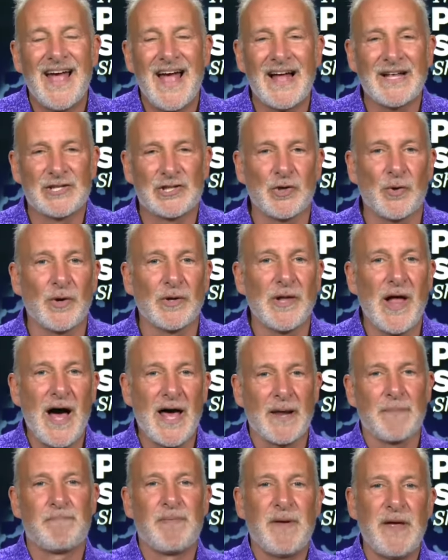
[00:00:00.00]
And so a
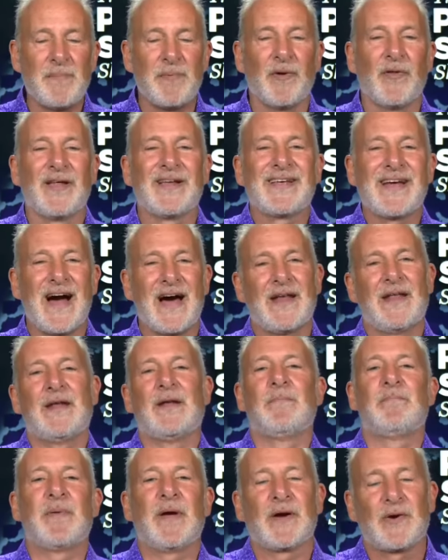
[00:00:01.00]
lot of people that got
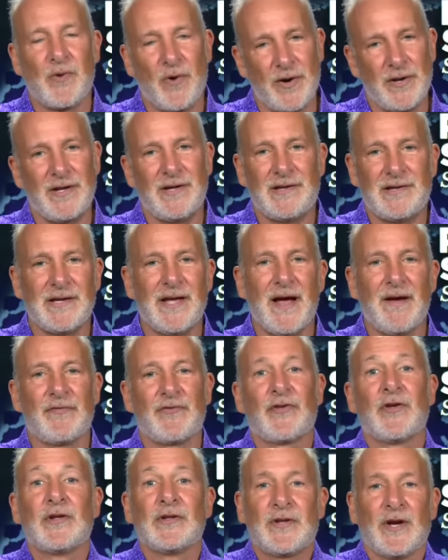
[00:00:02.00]
into Bitcoin
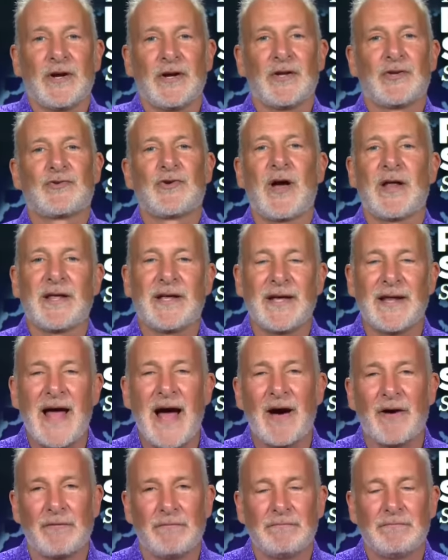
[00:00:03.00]
ETFs, they're going to try to get
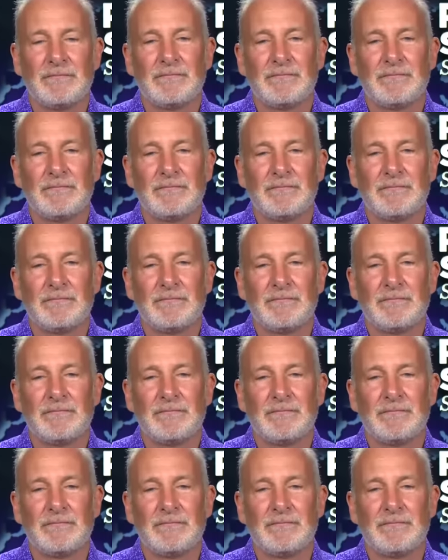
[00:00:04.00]
out.